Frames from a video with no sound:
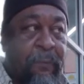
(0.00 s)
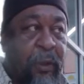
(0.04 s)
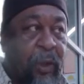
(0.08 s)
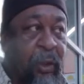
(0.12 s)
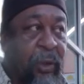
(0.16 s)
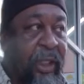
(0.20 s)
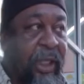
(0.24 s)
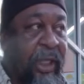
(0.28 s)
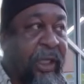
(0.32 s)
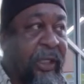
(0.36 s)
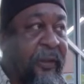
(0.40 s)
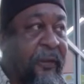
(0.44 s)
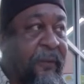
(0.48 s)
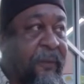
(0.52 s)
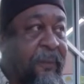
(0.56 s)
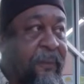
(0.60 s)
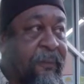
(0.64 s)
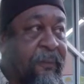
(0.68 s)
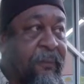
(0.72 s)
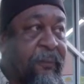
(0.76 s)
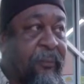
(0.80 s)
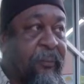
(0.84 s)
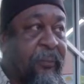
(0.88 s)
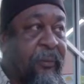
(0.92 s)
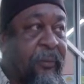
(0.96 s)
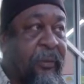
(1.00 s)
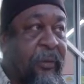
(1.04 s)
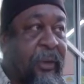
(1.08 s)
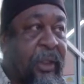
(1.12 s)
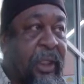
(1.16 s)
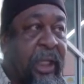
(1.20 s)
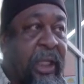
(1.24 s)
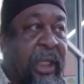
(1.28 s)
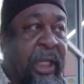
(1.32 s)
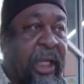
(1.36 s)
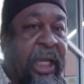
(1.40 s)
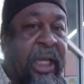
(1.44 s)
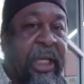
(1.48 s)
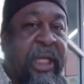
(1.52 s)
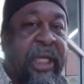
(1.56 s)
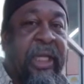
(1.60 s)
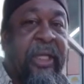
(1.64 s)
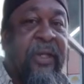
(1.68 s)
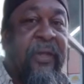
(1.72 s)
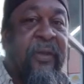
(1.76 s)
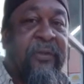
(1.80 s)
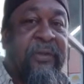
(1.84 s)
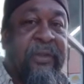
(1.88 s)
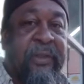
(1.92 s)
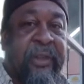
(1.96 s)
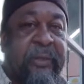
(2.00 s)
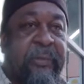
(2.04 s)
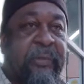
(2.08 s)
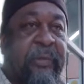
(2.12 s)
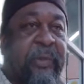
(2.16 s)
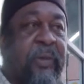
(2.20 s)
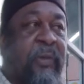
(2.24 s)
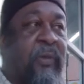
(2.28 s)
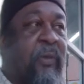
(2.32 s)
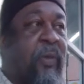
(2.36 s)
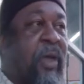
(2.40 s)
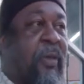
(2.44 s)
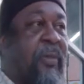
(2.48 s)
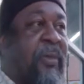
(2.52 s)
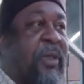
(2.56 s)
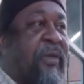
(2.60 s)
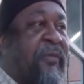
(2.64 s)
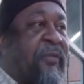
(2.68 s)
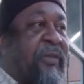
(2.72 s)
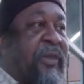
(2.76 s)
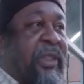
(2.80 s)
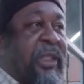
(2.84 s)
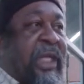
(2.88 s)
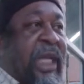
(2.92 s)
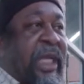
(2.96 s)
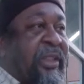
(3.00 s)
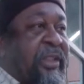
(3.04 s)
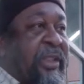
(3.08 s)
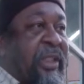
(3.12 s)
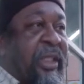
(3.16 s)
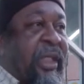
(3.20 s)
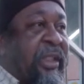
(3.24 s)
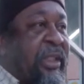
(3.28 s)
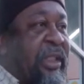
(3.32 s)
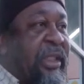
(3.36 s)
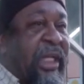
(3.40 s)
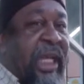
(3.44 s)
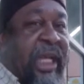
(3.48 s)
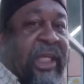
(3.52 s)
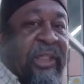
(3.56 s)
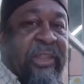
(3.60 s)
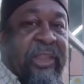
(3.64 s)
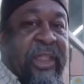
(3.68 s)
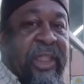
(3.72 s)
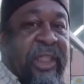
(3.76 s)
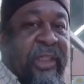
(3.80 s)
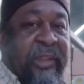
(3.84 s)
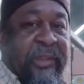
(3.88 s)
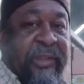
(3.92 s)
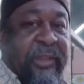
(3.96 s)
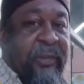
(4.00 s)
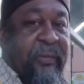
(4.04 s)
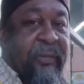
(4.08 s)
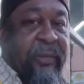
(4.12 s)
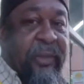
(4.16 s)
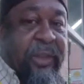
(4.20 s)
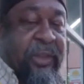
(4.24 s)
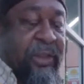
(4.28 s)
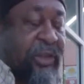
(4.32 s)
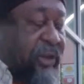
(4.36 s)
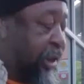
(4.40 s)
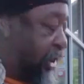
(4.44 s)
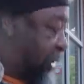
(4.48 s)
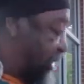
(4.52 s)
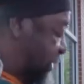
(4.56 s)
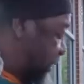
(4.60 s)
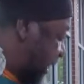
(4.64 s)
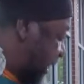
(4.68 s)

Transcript: okay, and he go sleep with a woman of a na another nation, he could sleep with a, a,